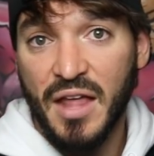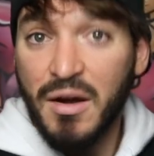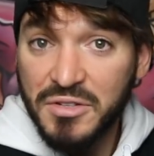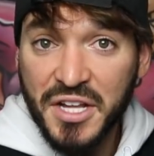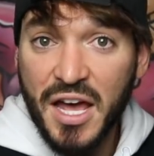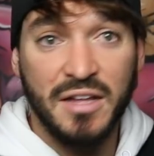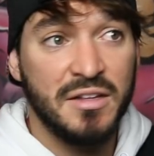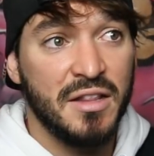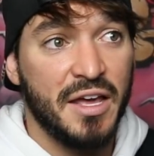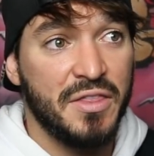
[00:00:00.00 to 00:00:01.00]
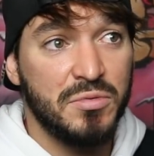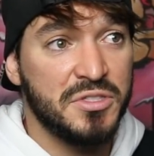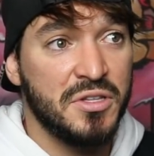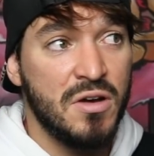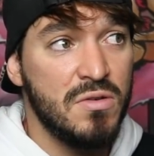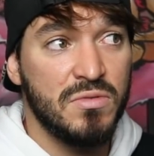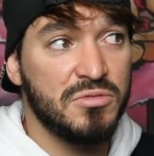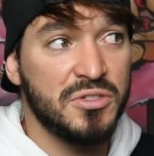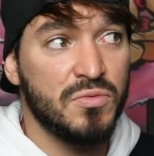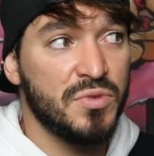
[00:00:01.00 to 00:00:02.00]
That was it. Like, there was no
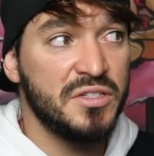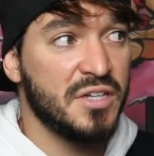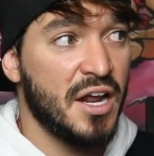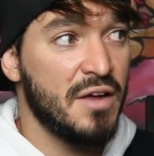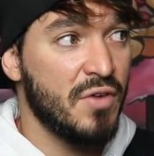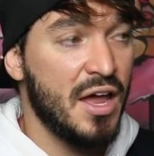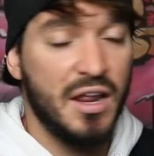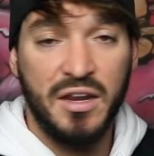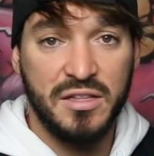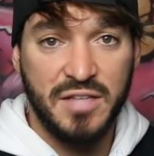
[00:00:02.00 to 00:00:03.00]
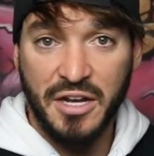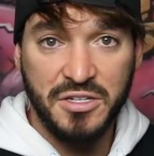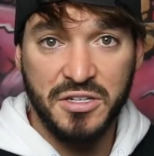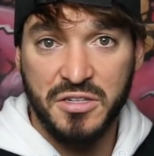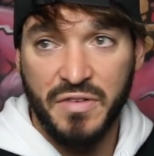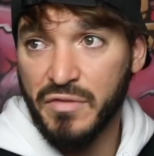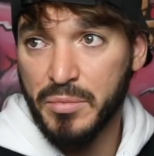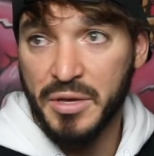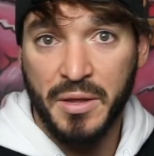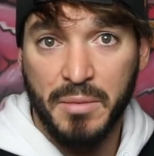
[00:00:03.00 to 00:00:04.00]
reason. I never had any intentions of ever
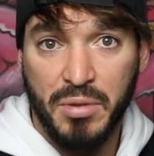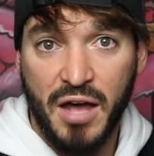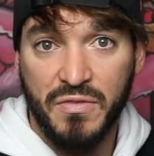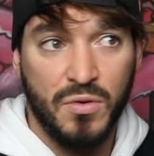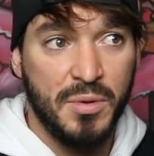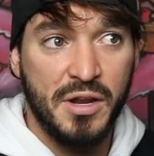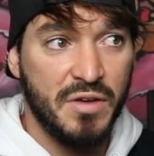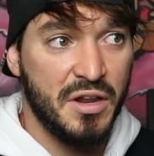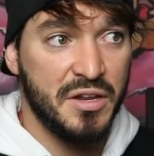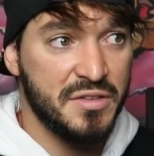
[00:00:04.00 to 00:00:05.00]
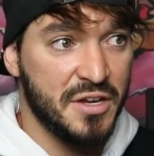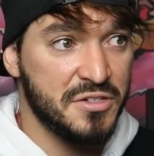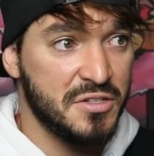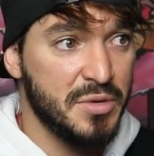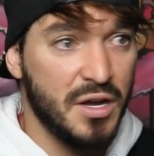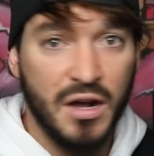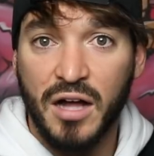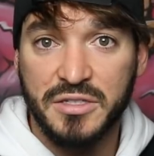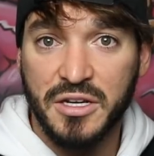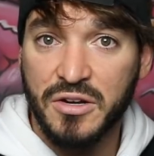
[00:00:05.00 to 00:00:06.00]
being on the platform. I never had any intentions of being a
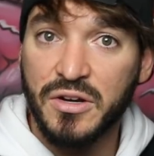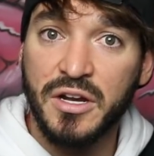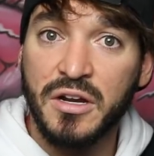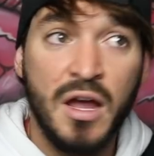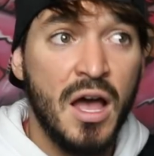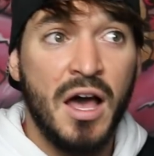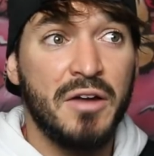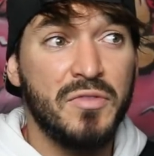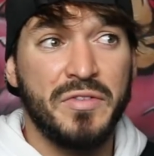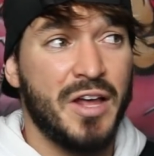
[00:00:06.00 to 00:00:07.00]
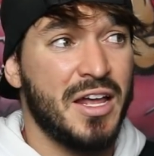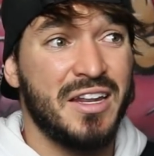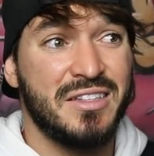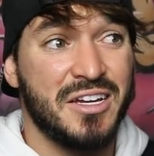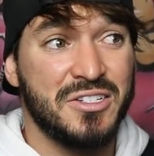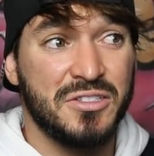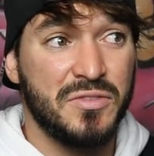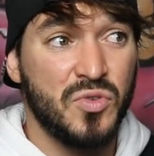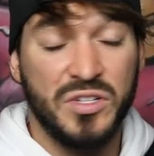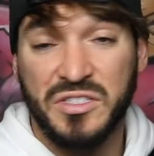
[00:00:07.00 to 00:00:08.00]
content creator. I never even had any intentions
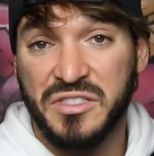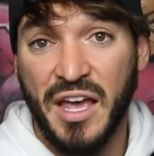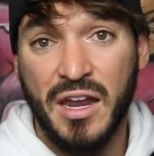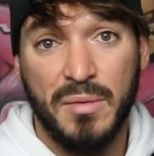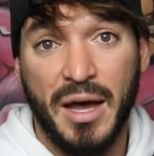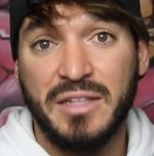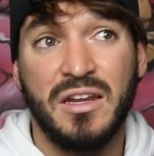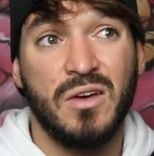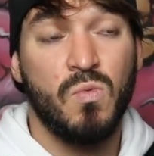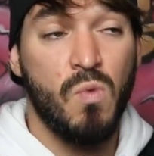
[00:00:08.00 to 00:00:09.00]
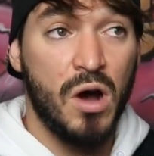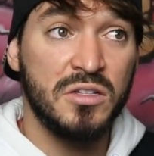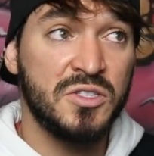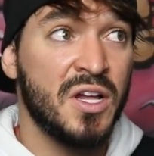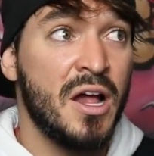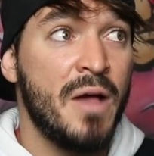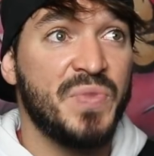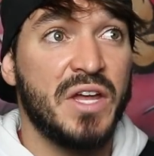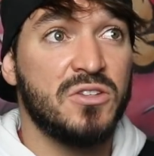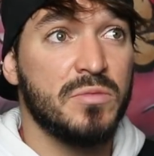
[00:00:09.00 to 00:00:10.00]
of doing stand-up. I did it once,
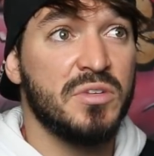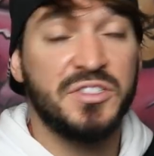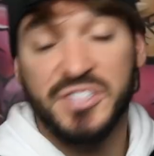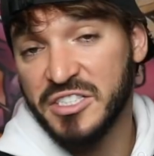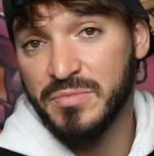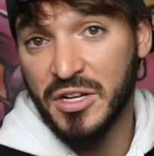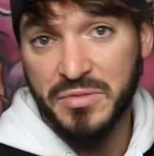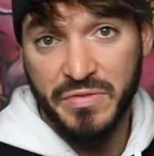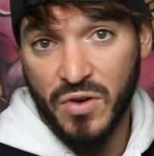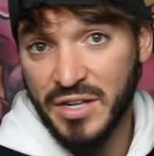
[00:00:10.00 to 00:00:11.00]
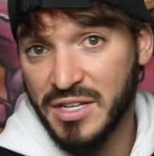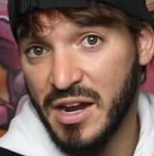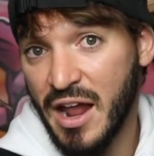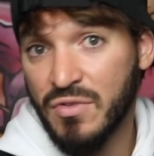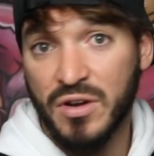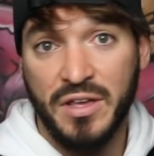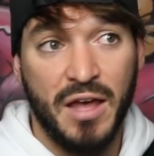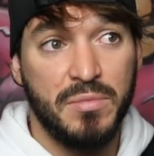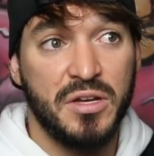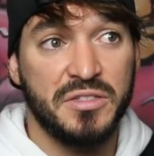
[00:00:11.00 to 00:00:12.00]
and it took me 6 months before I did it ever
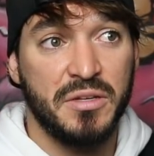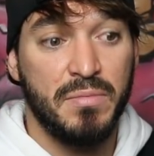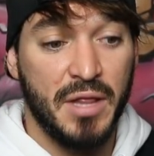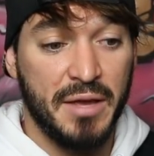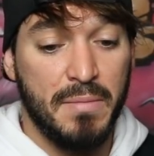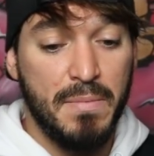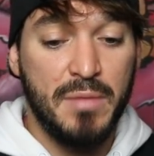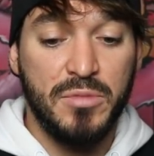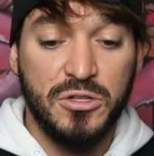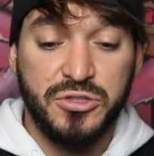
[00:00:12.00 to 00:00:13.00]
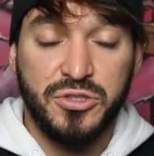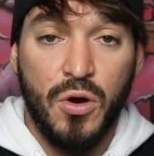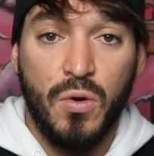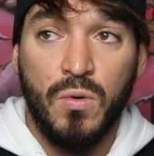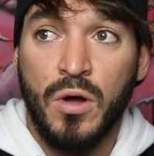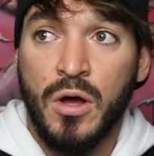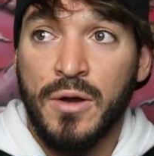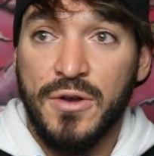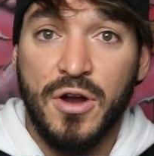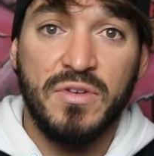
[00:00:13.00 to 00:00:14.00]
again because it made me so
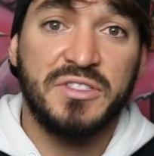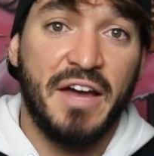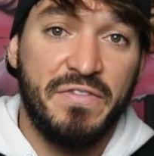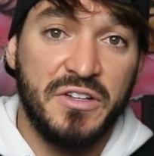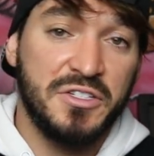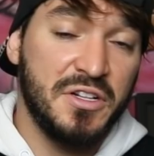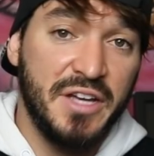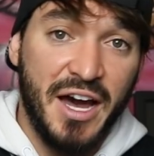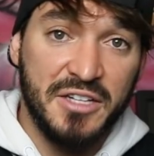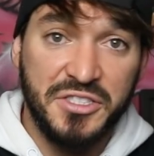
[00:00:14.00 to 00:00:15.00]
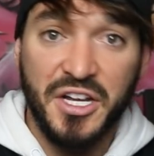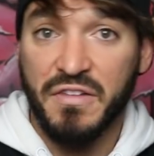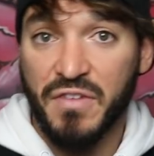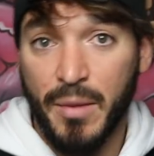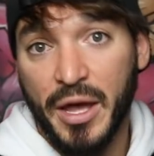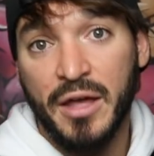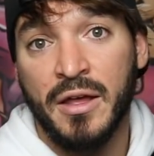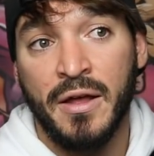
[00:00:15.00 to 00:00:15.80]
nervous I physically got sick from it.